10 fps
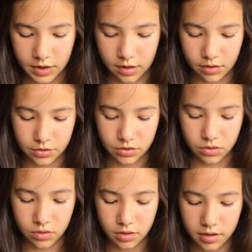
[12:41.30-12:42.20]
and I'll just
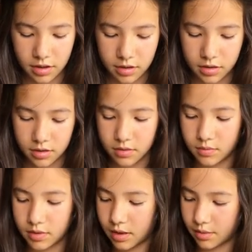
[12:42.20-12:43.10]
hold it there a little
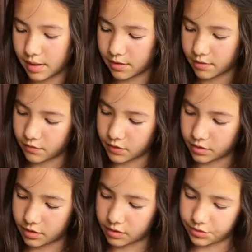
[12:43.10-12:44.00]
while I wait for
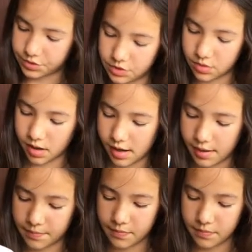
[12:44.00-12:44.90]
the glue to dry.